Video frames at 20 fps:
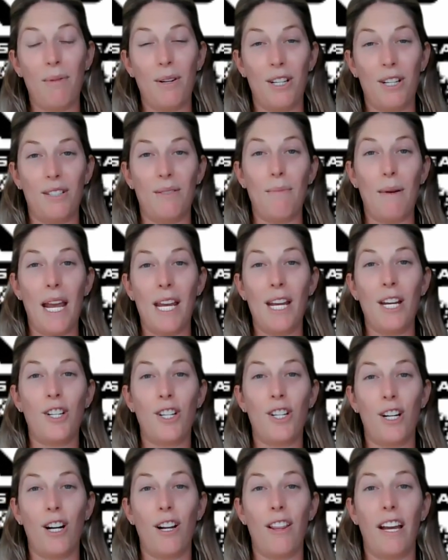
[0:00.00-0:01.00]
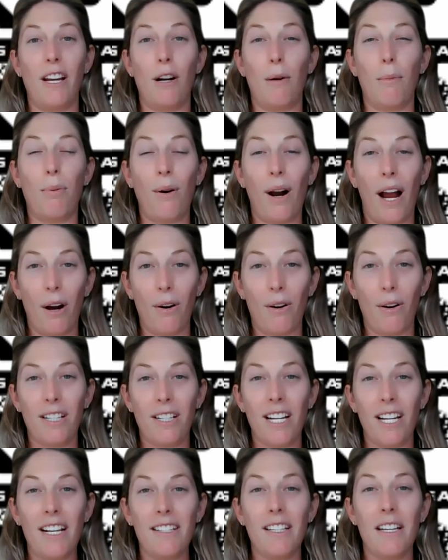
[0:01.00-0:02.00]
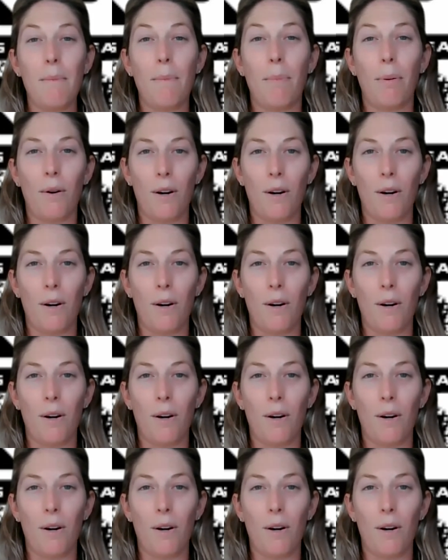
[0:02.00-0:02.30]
which is making sure that you're prioritizing